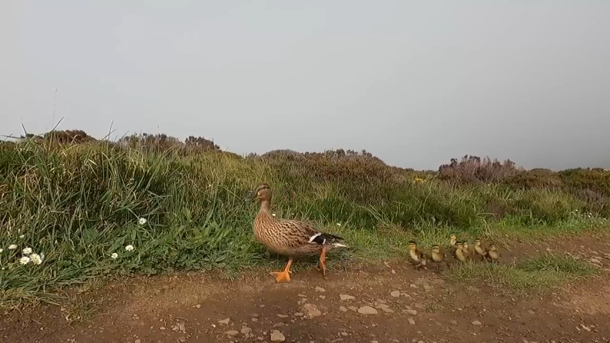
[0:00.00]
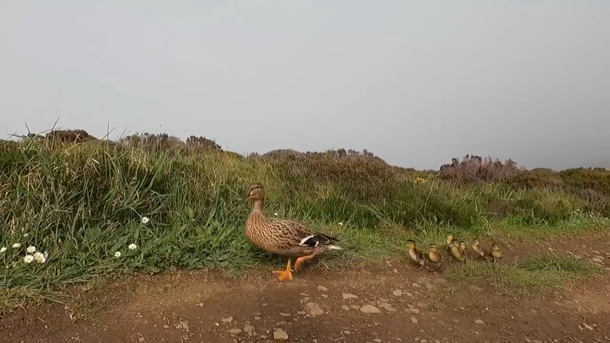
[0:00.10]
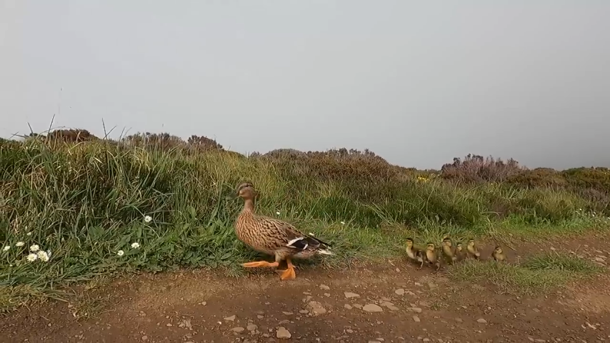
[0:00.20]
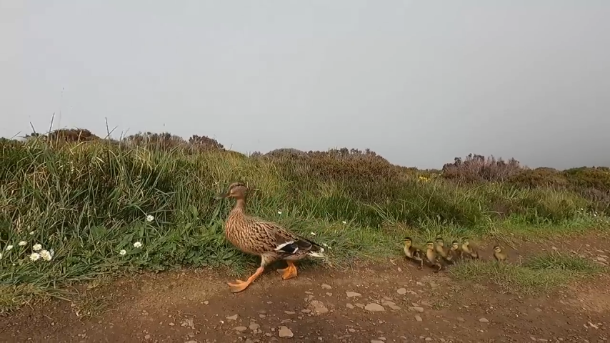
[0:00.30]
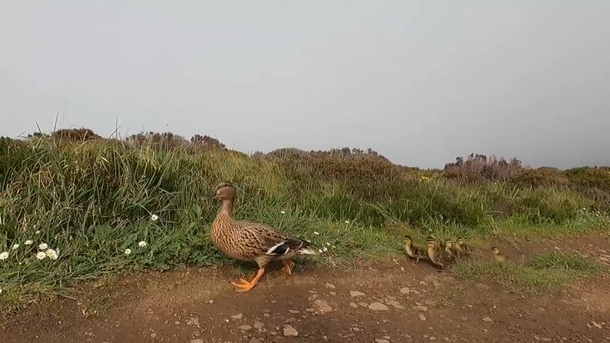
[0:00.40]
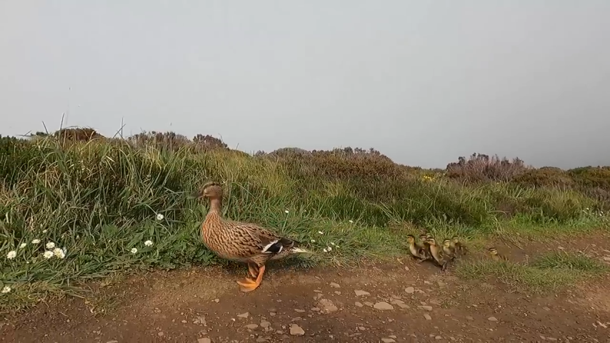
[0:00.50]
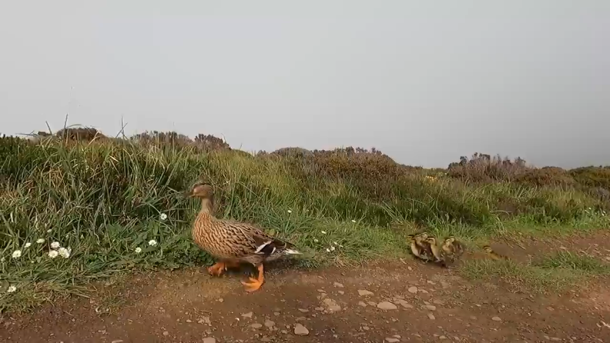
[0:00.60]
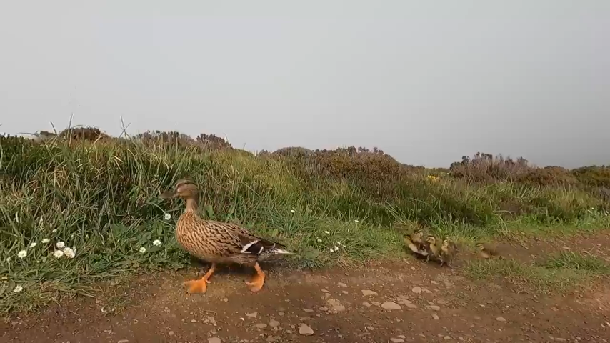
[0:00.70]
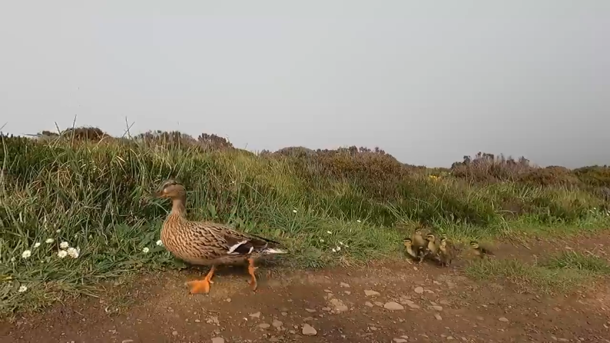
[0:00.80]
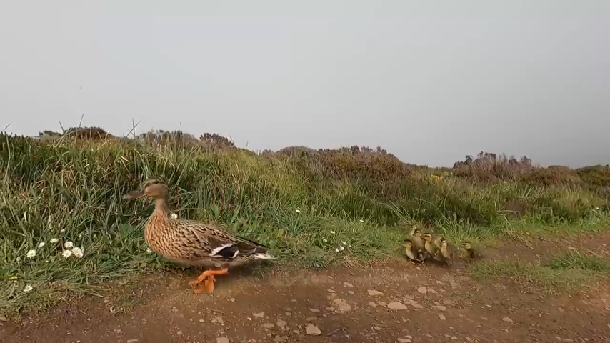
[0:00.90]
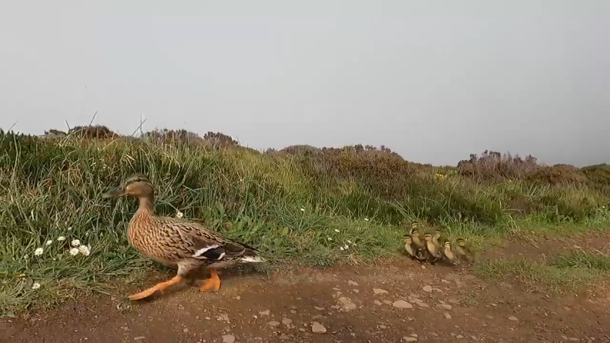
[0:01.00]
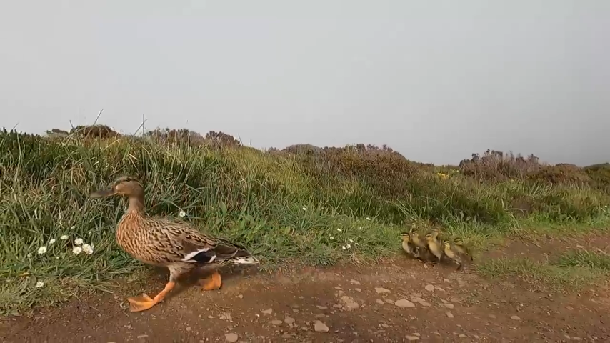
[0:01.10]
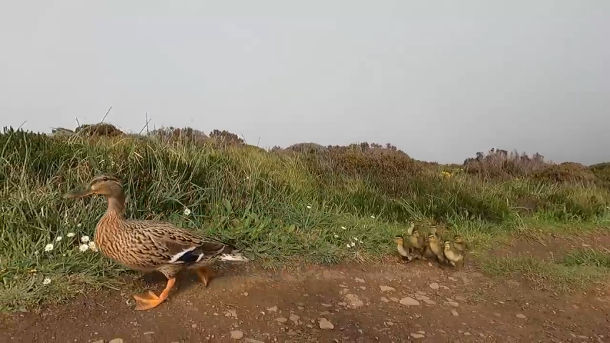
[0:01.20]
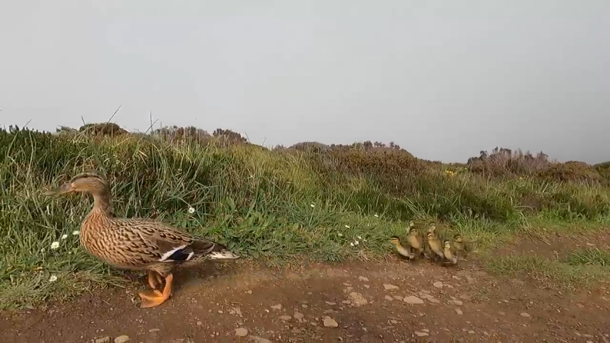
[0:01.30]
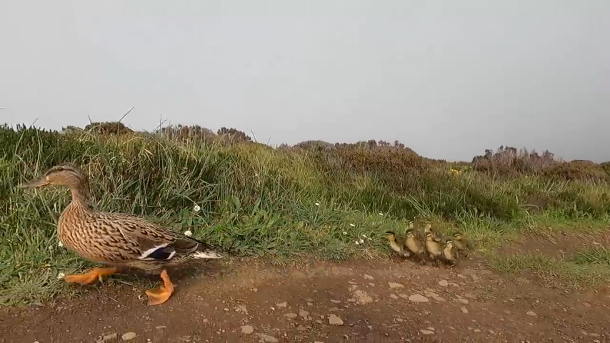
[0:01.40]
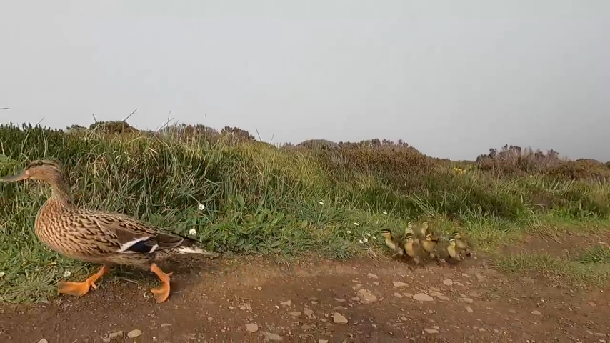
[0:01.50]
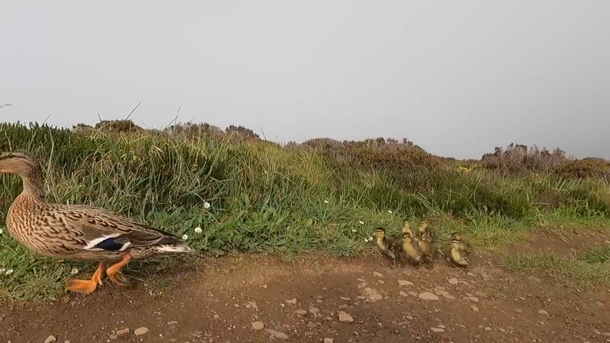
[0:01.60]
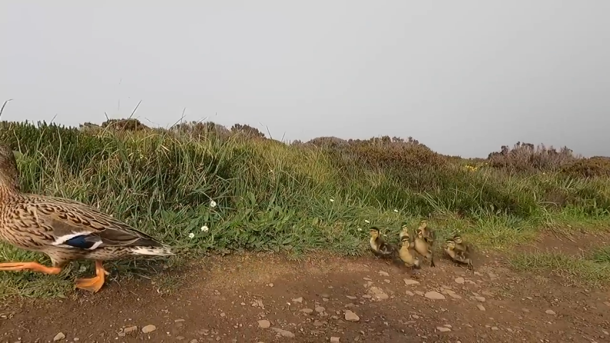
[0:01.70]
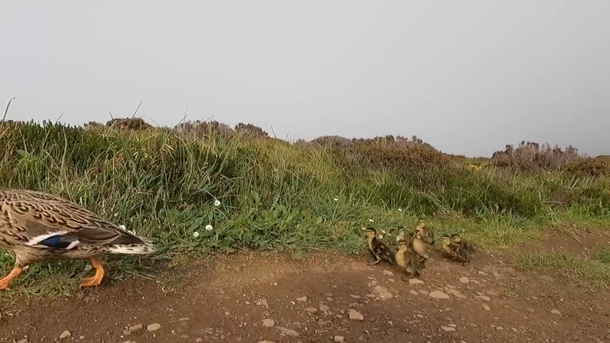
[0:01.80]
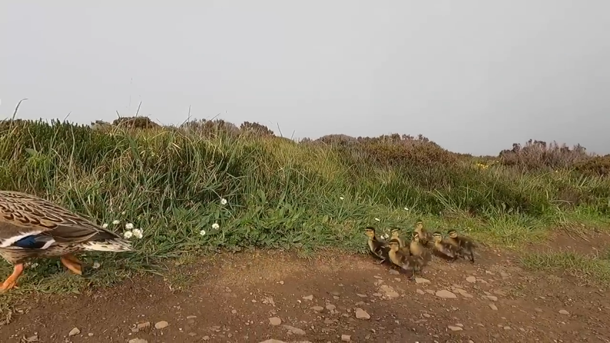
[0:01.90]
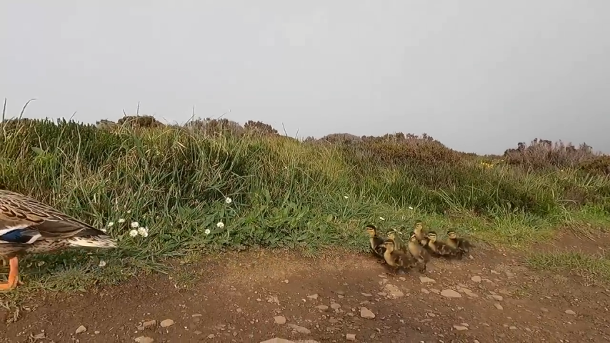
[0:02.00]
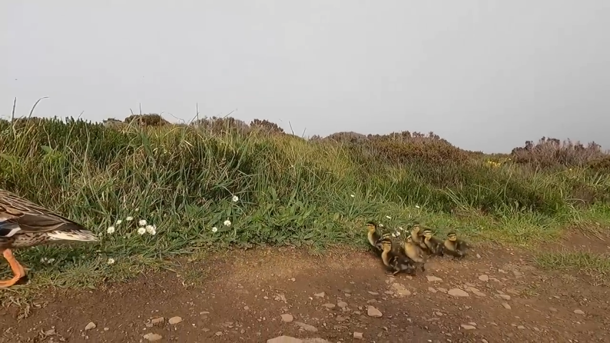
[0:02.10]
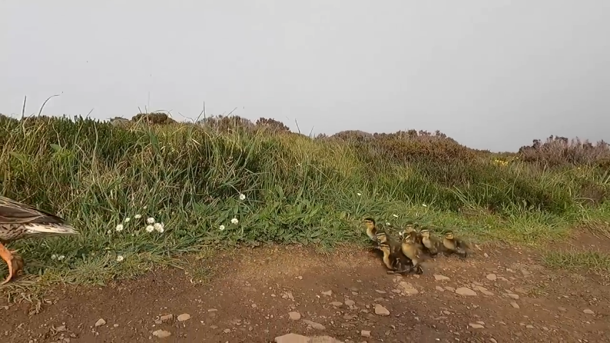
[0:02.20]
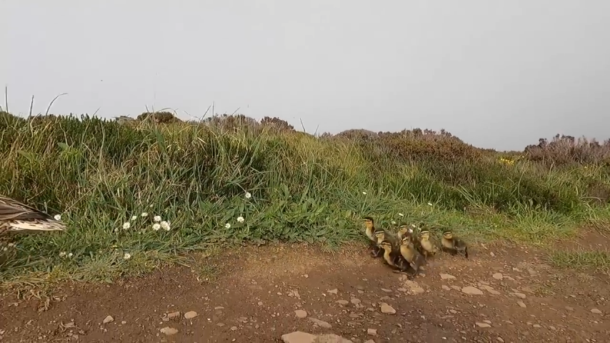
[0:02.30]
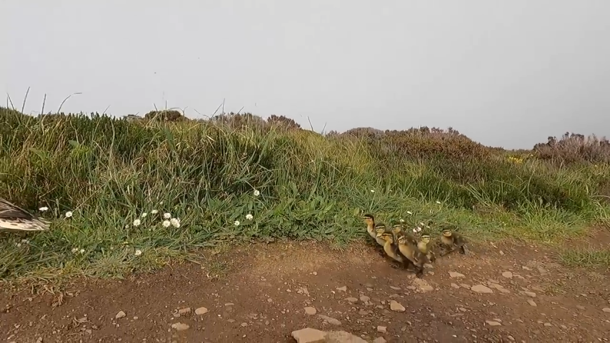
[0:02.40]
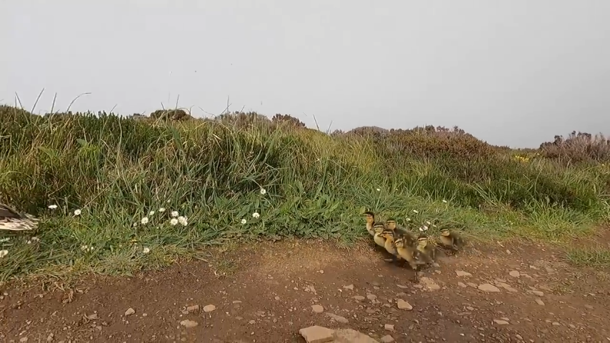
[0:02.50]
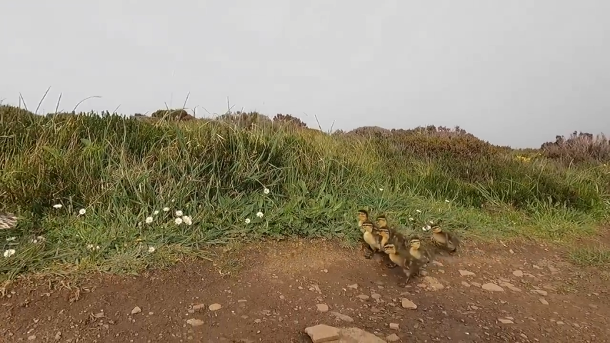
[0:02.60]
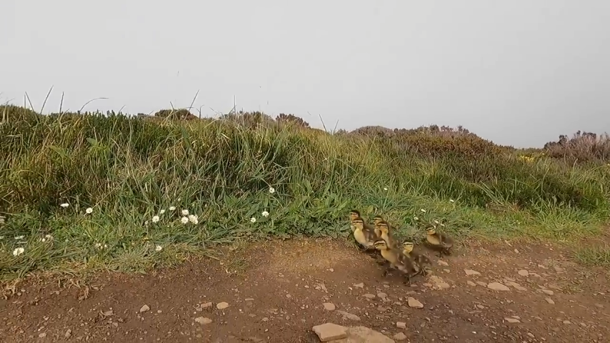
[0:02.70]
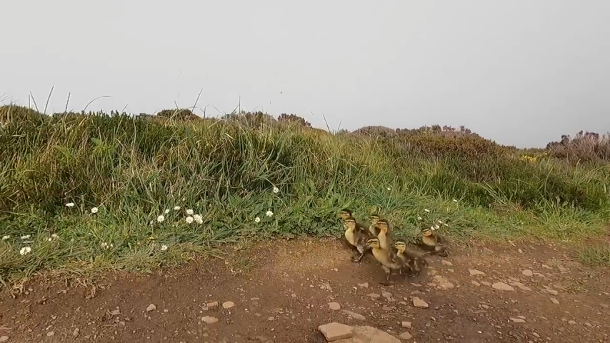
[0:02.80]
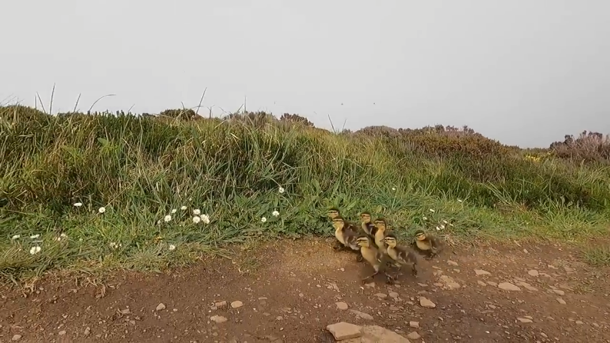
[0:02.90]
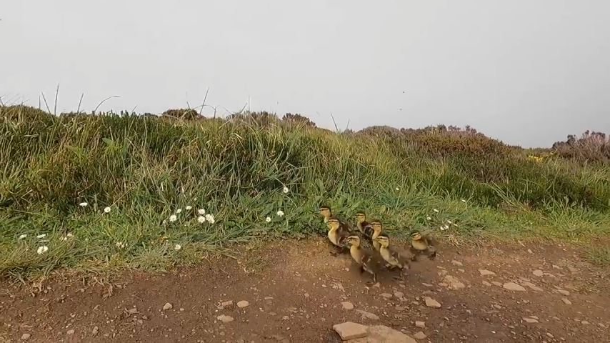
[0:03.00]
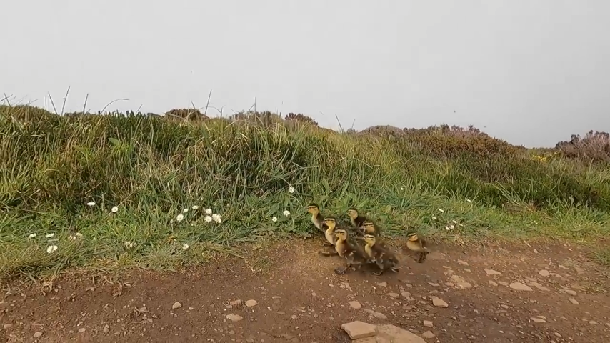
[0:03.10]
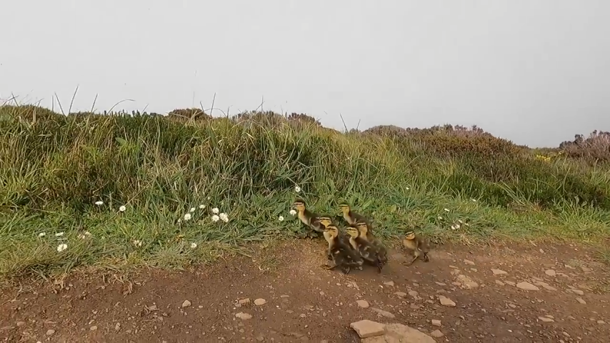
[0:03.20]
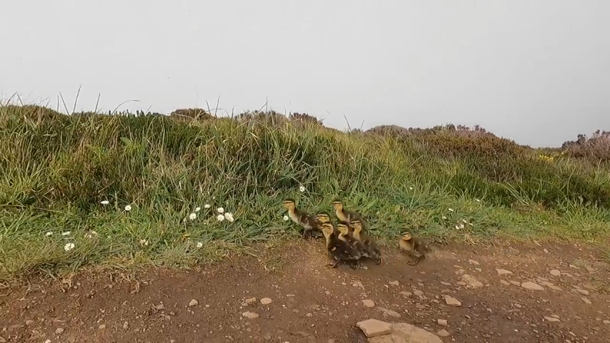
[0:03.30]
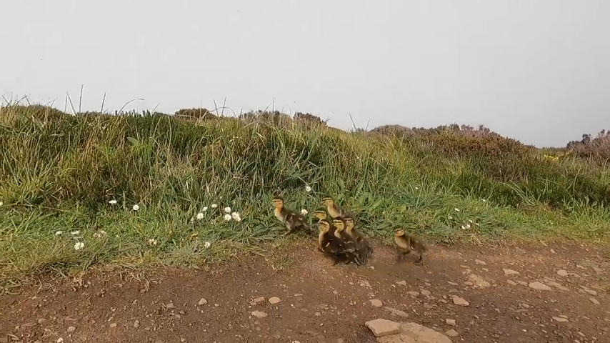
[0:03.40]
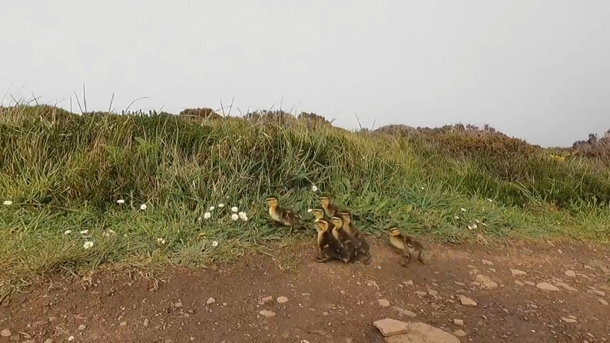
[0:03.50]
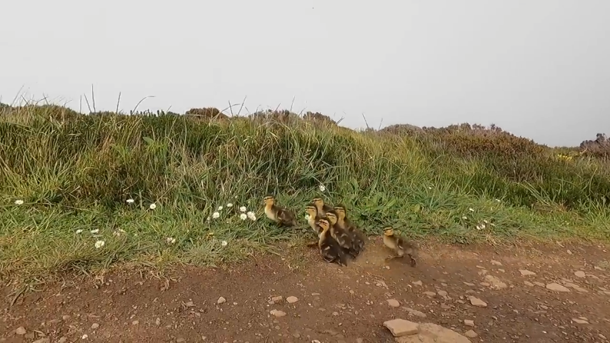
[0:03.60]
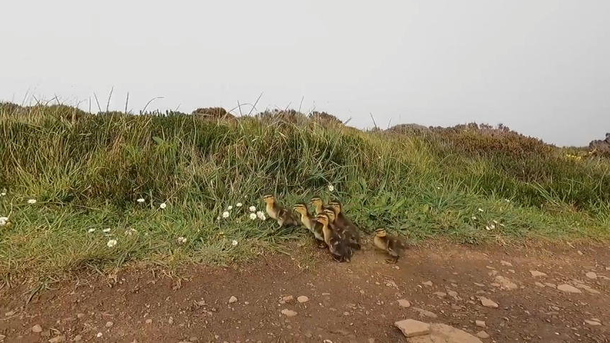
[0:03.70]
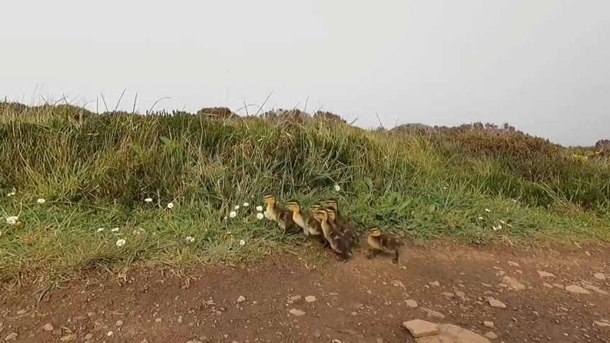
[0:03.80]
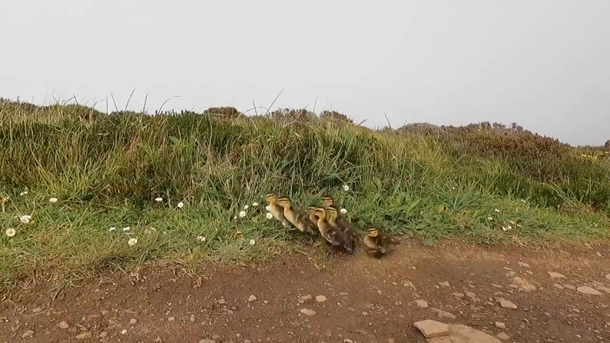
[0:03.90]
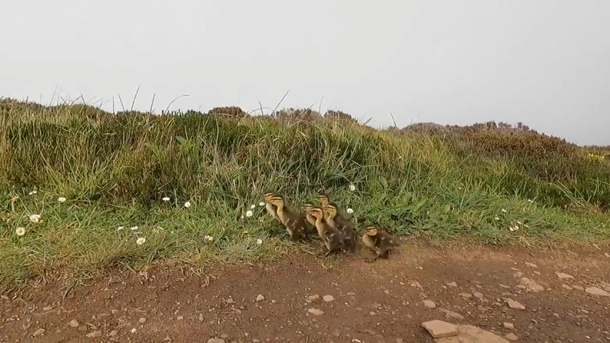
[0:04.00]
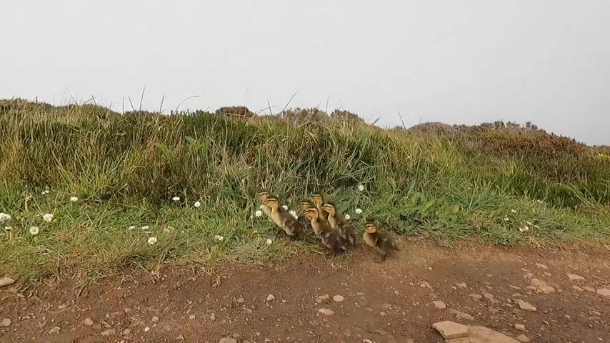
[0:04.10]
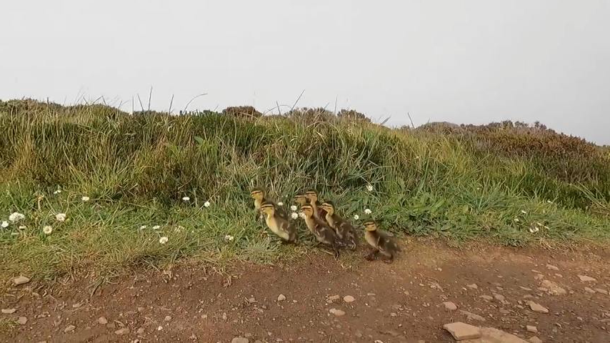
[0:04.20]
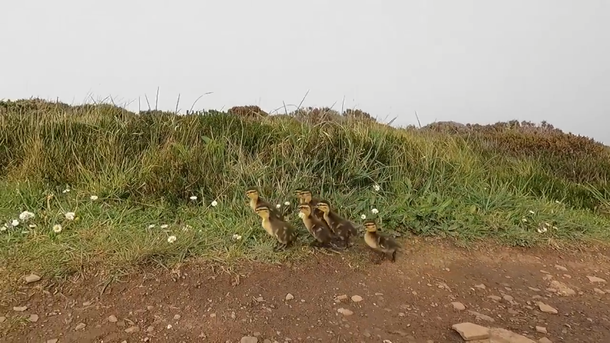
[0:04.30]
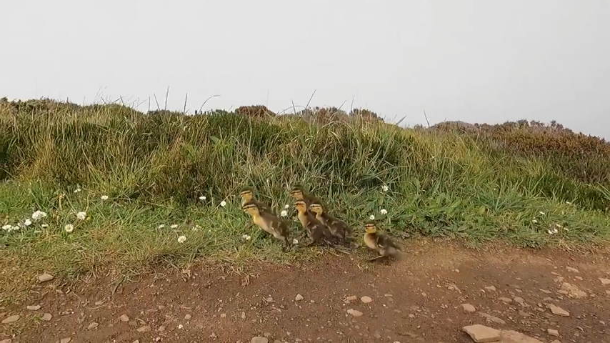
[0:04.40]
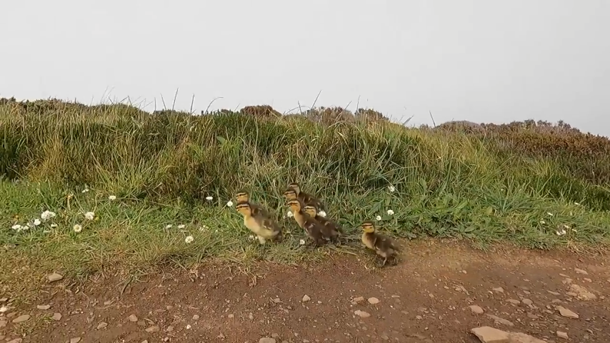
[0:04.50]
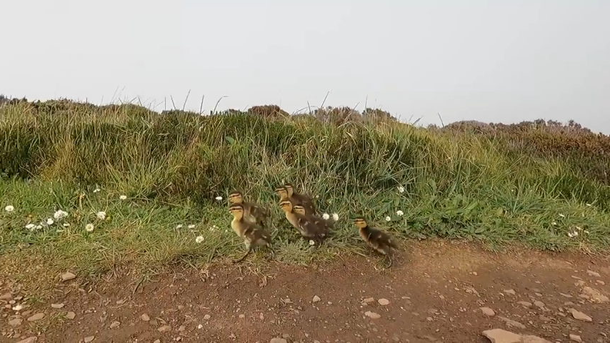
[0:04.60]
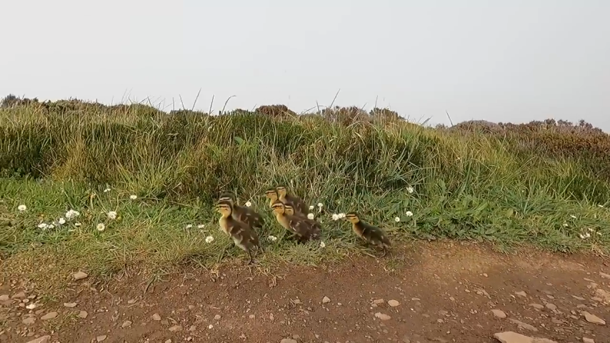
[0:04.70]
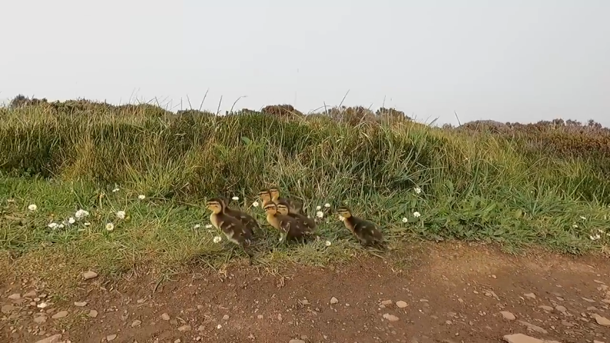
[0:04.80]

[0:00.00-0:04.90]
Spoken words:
(no speaker visible)